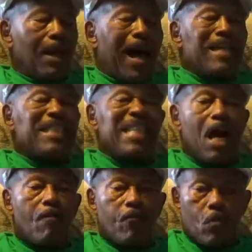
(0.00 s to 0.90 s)

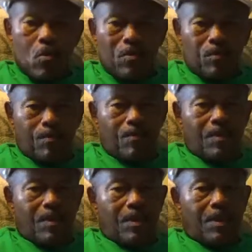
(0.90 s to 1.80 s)
Asiafo.
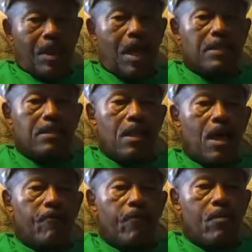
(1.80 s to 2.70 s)

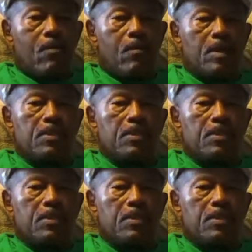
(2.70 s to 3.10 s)
Asiafo